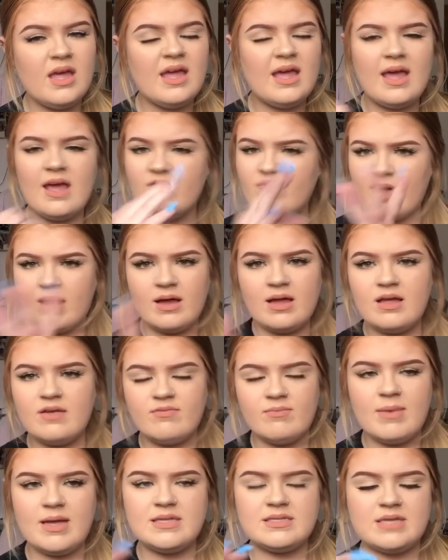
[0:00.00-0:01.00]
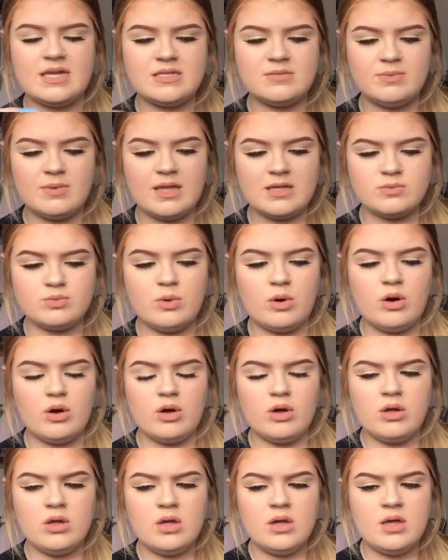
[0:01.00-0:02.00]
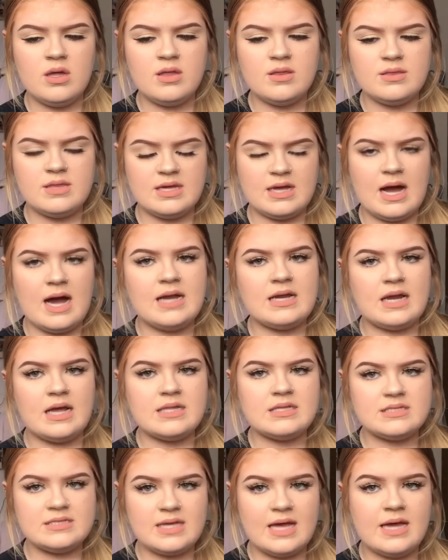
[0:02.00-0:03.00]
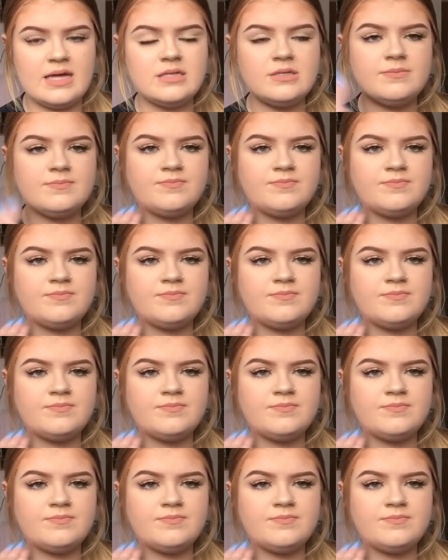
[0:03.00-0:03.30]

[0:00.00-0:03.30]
if that even makes sense. But that's what the guidelines said.